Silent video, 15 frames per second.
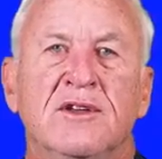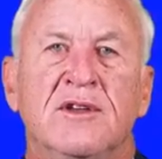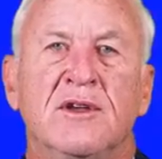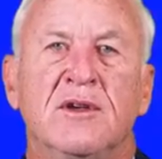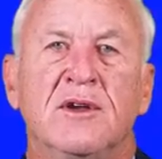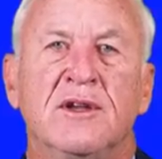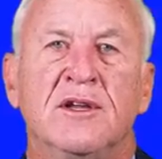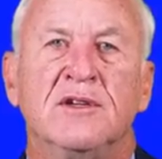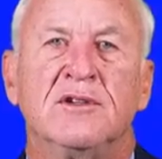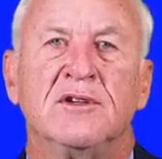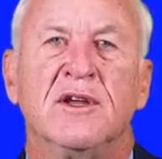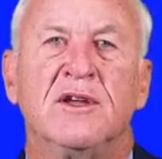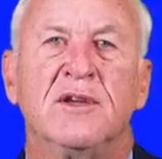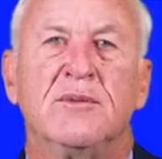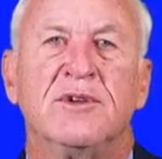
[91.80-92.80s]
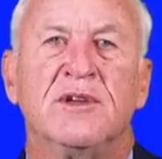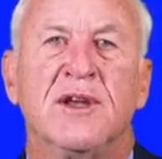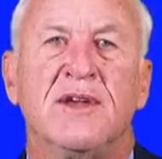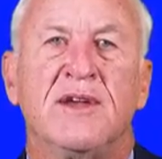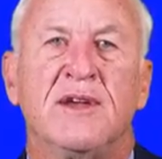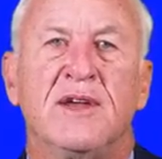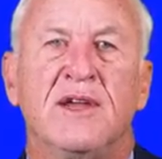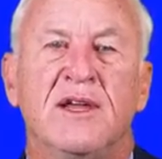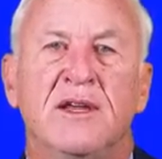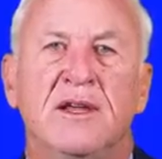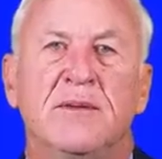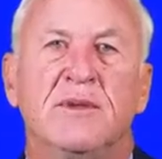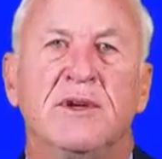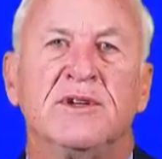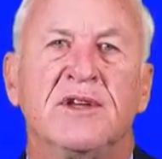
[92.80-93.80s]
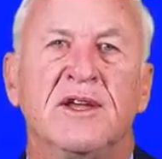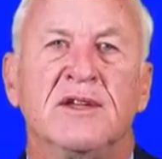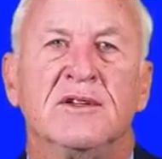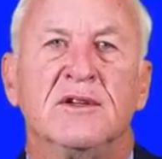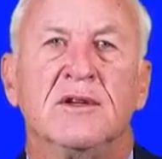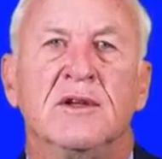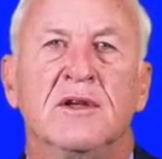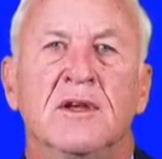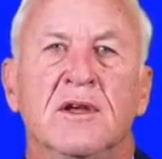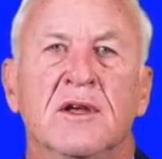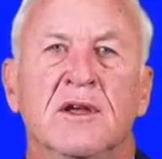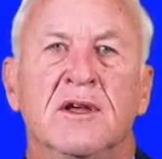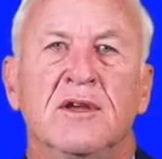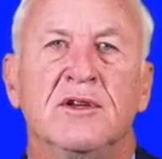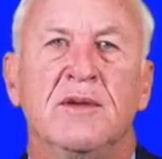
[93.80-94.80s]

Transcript: equivalent to preserving a clean input state. G